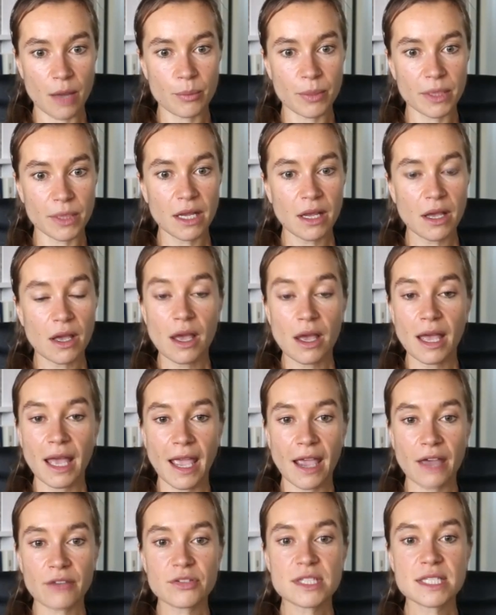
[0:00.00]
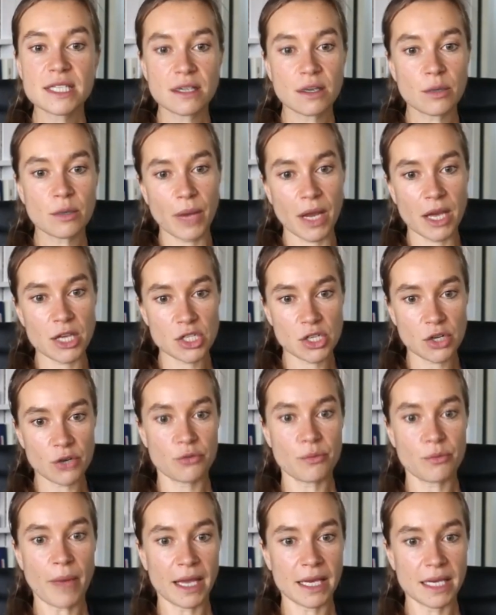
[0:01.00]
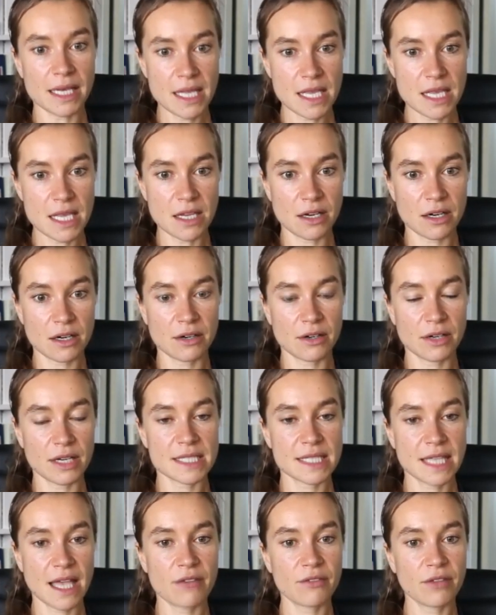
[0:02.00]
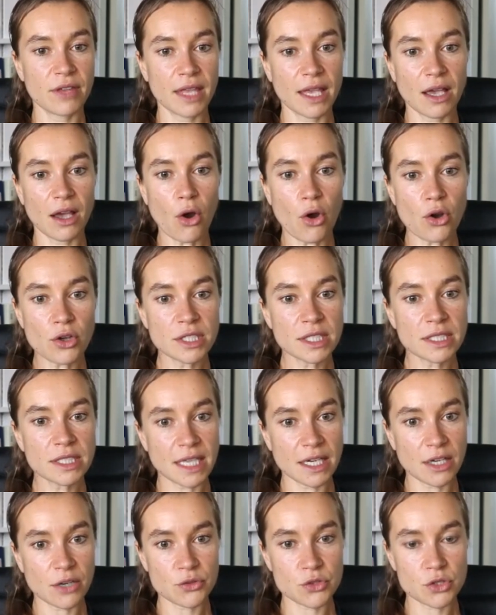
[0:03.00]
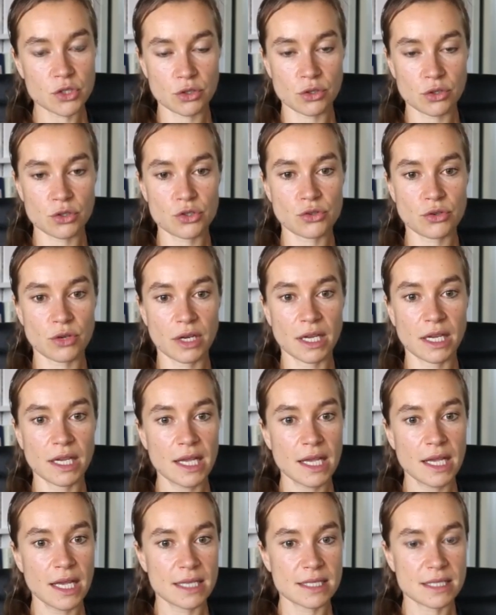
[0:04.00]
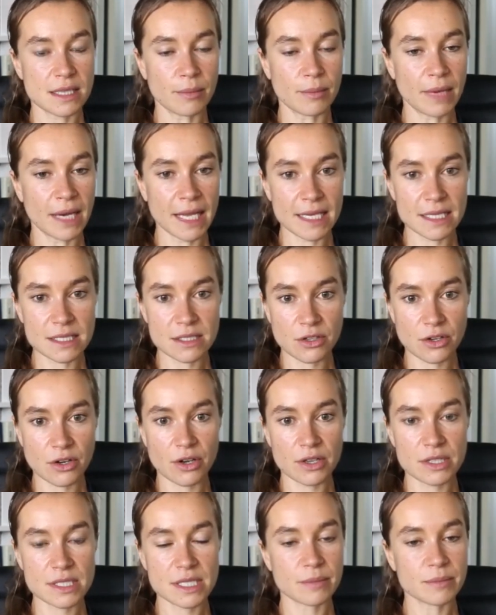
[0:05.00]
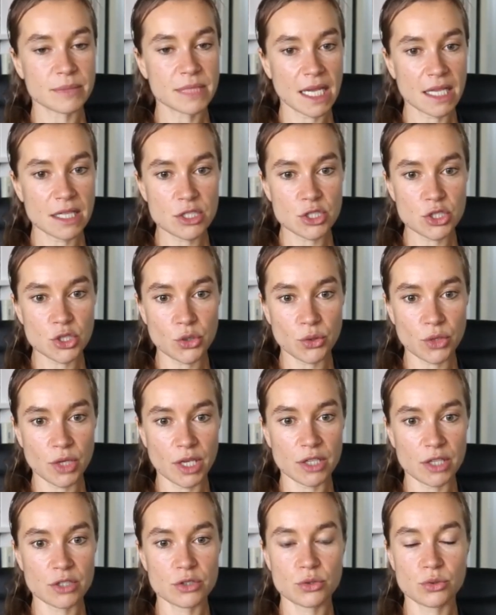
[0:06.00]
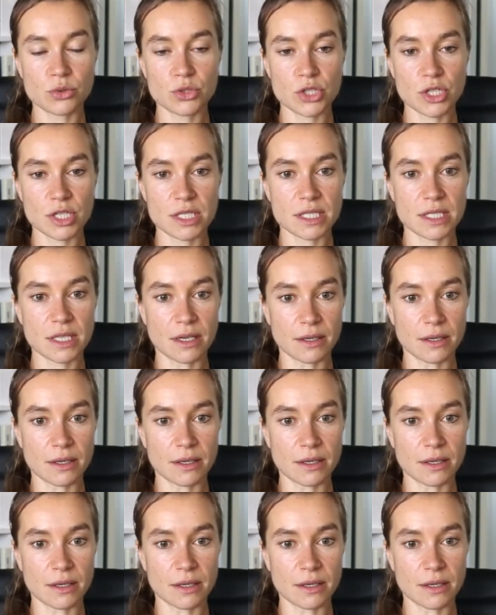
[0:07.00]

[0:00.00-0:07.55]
But every single patient of mine here is having on the day of surgery some laser, some tense unit to just